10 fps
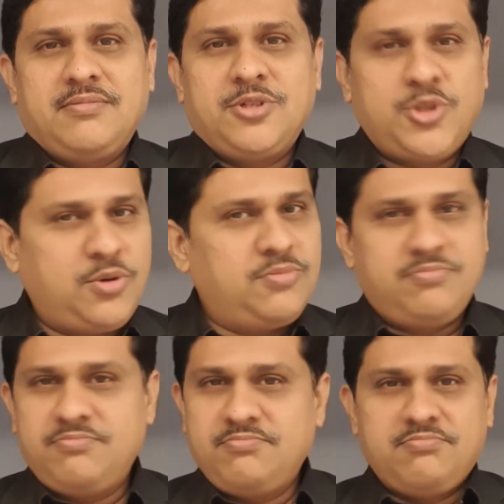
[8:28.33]
So
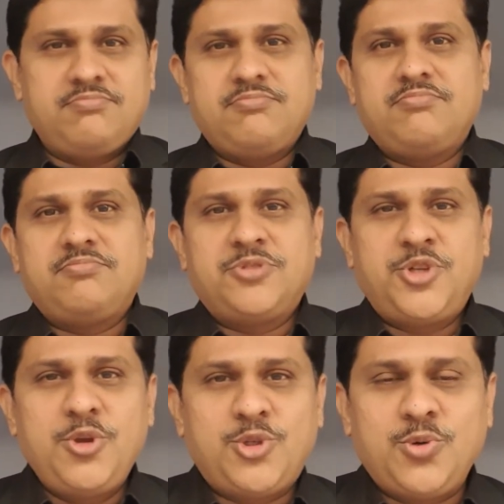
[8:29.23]

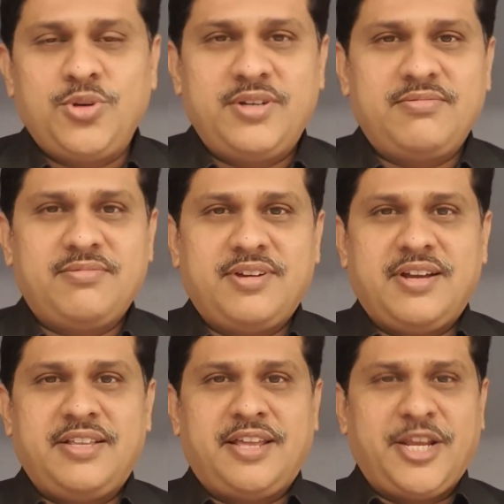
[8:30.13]
see you soon
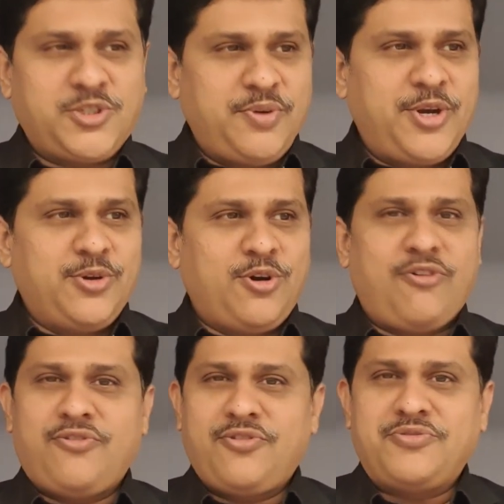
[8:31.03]
in the next video of
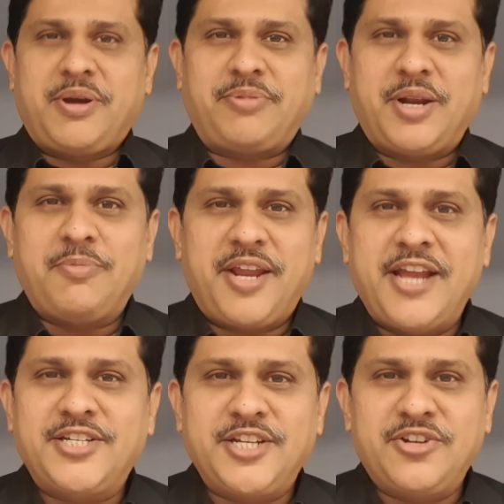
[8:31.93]
chapter number
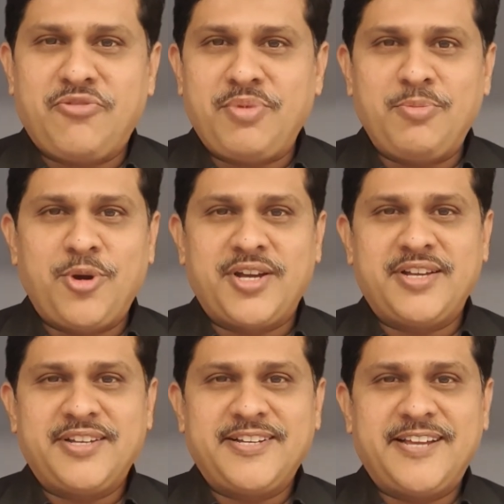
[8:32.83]
18 of my book,
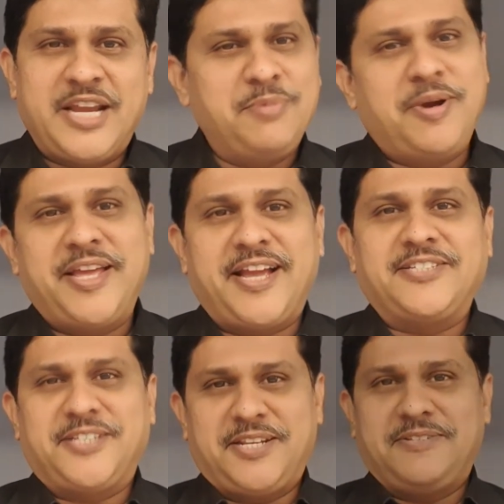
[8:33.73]
Anybody Can
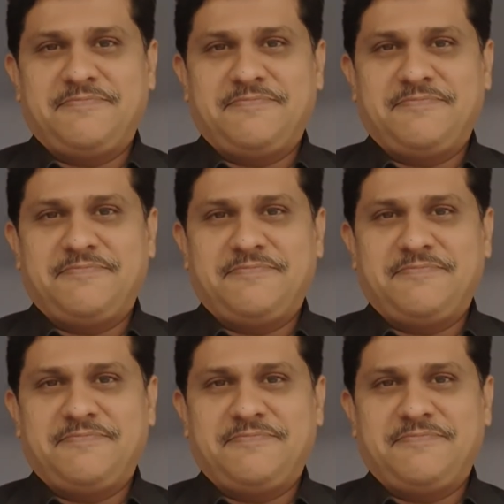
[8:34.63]
Sell.